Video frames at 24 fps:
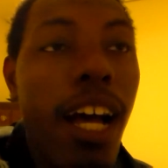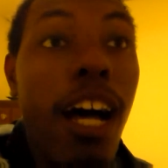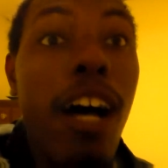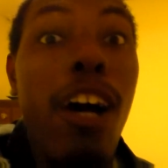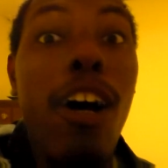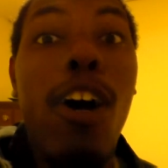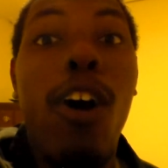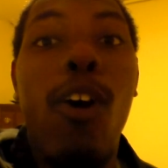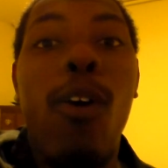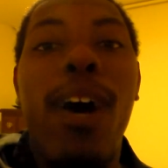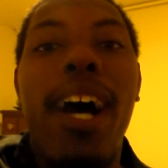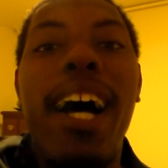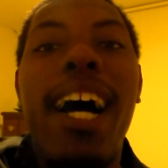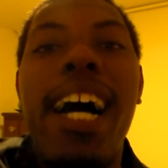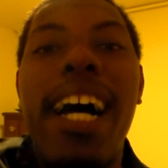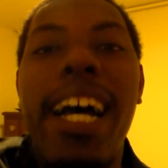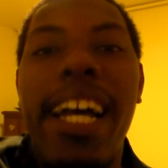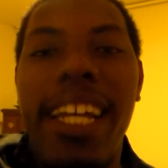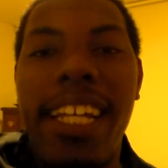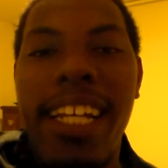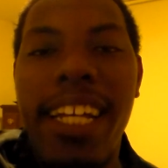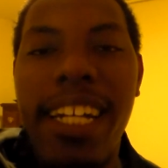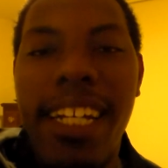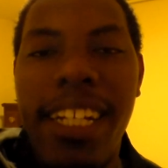Oh,
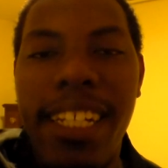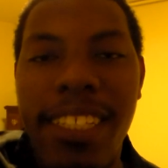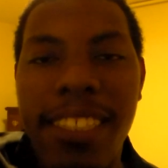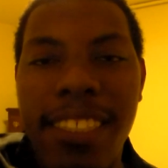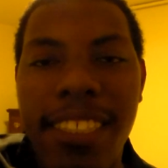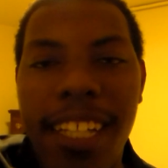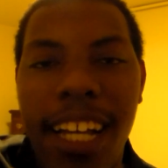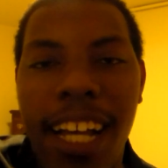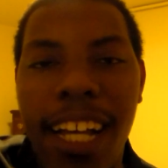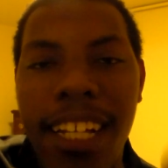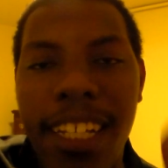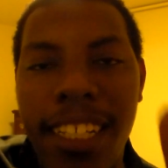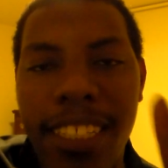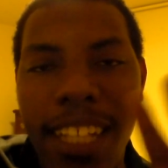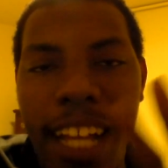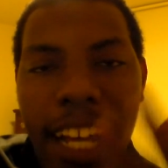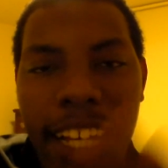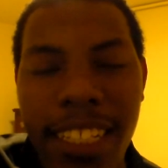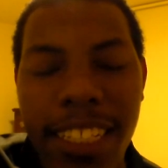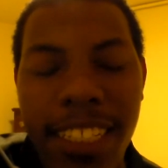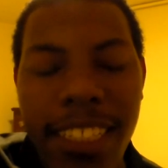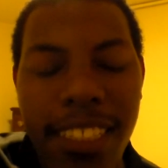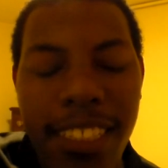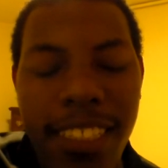hi.
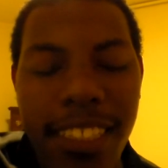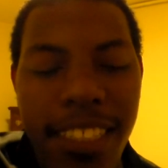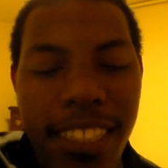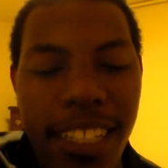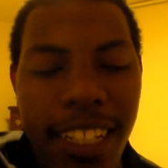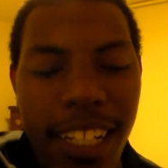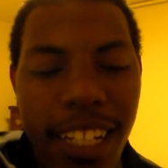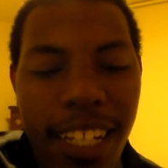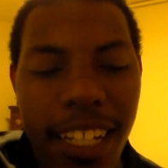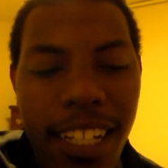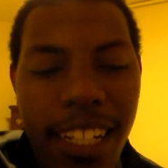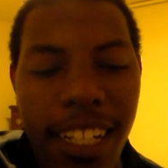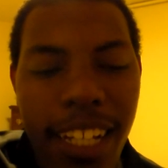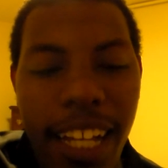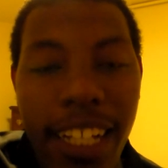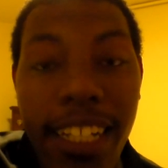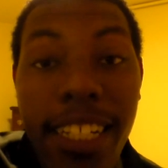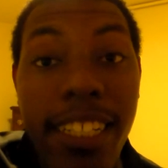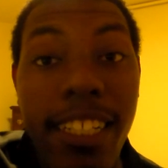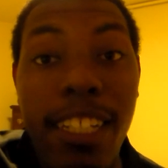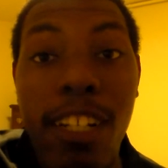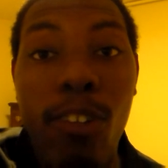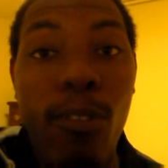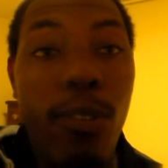I
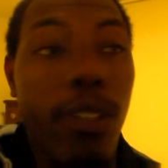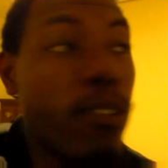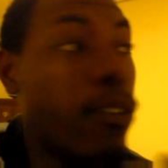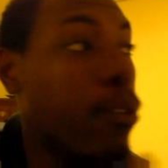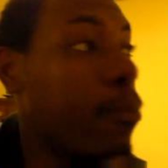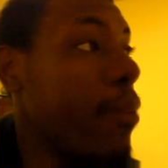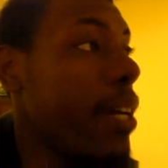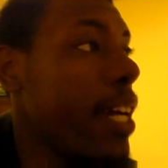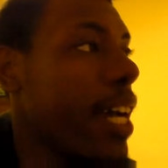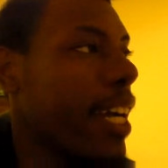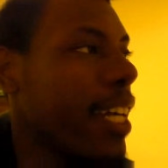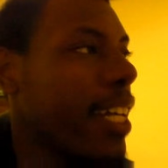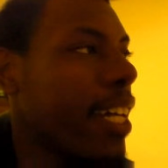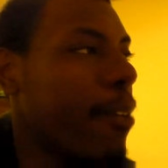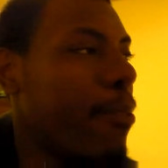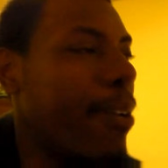didn't know we were back.